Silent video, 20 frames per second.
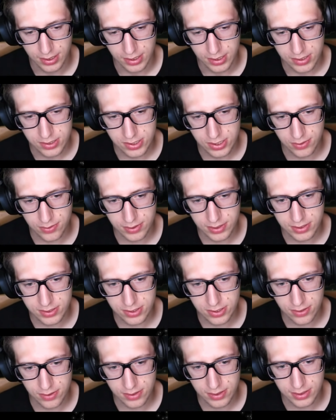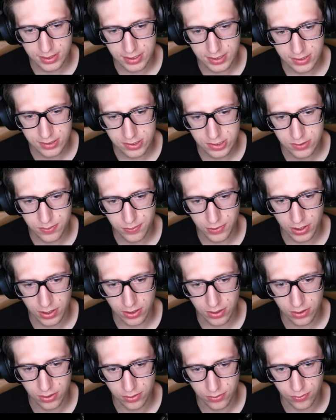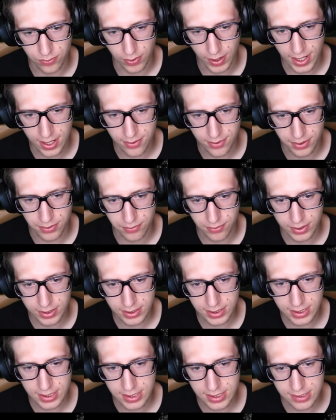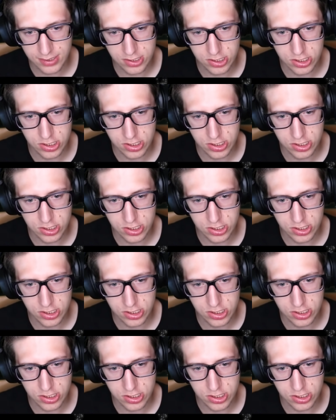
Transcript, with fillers: So it is certainly spread. Oh wow, it really is